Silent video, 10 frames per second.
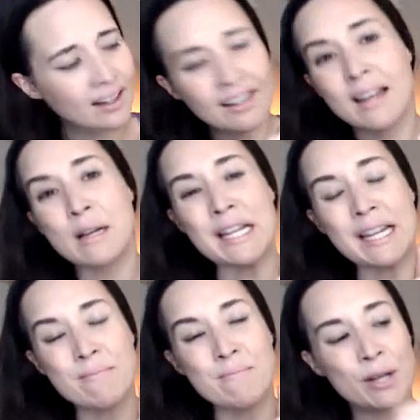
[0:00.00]
They,
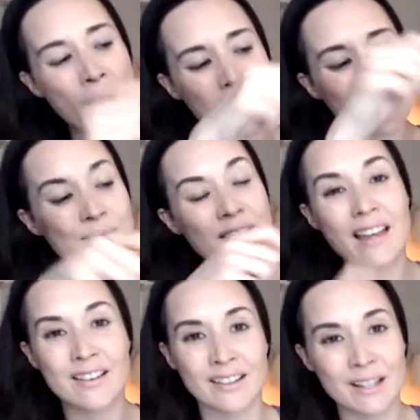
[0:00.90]
they tied them
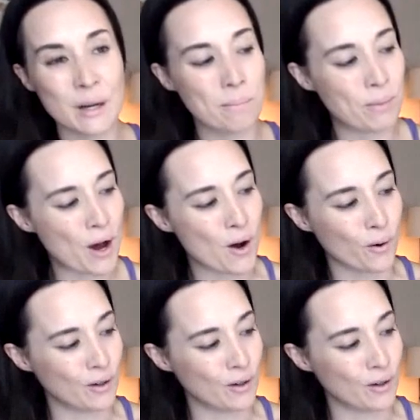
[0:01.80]
together in a little bow,